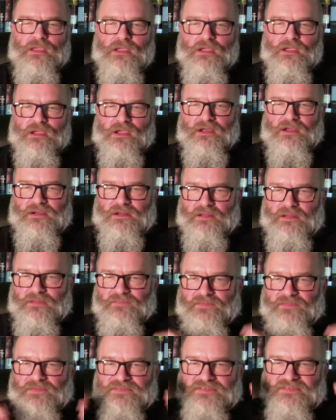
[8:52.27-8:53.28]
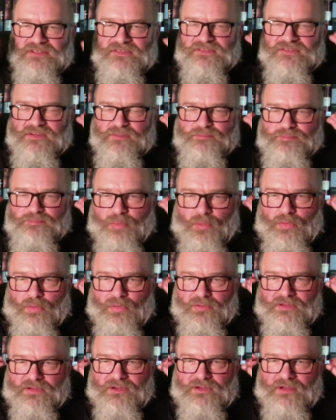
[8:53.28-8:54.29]
And all of those things are
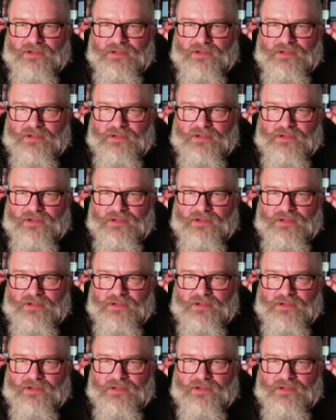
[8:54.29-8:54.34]
bold, and